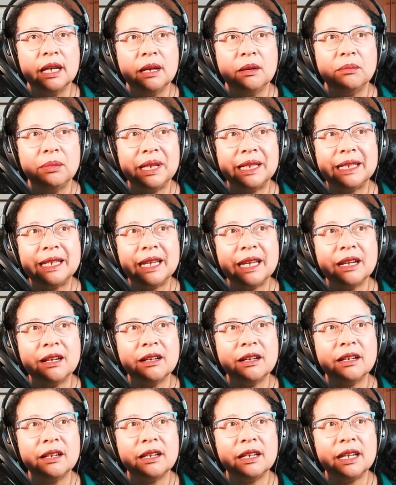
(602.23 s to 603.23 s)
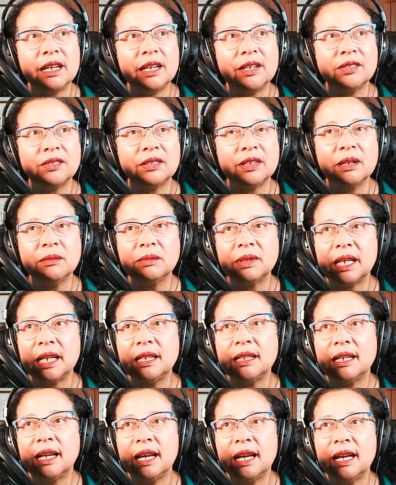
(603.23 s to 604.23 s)
But here is something
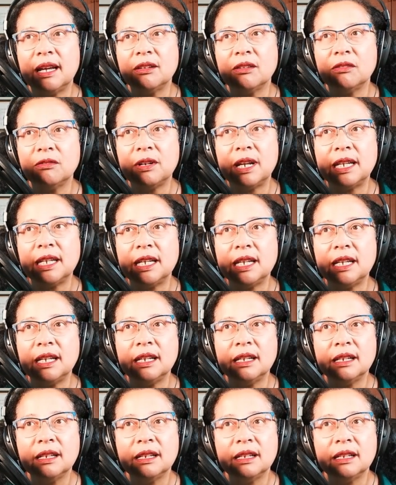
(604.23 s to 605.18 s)
that already